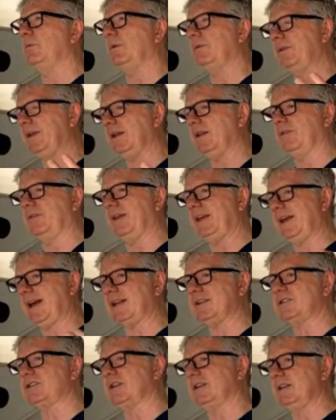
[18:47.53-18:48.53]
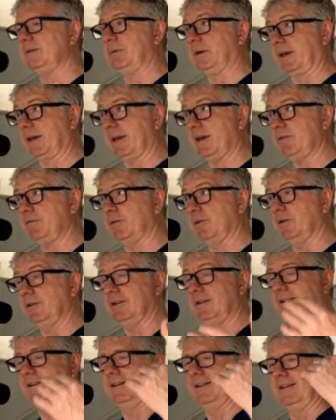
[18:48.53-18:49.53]
They actually be careful.
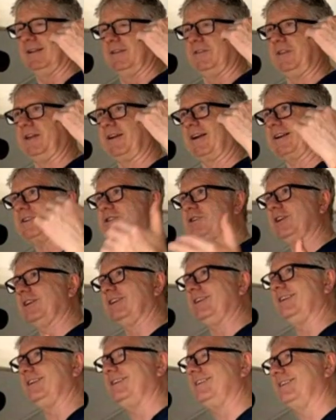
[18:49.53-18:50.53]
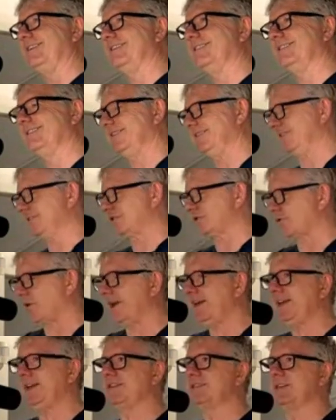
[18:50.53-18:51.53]
They're actually Google,
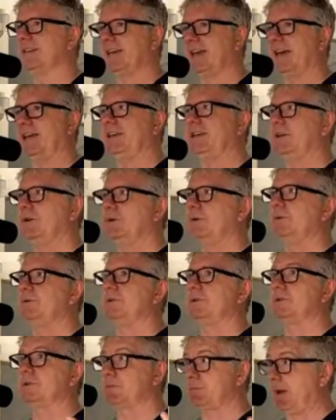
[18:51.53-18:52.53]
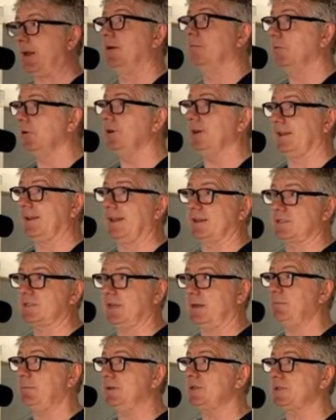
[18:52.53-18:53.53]
trying to get you to spend money. That's
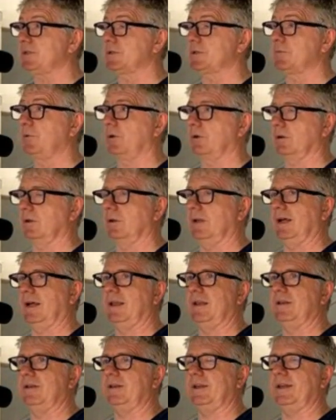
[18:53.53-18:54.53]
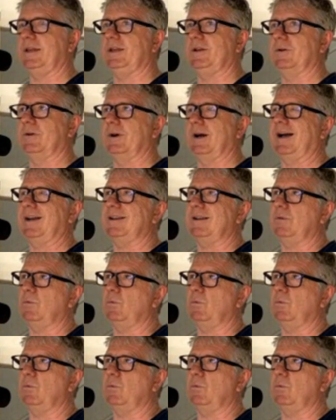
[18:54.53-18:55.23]
their business model, and I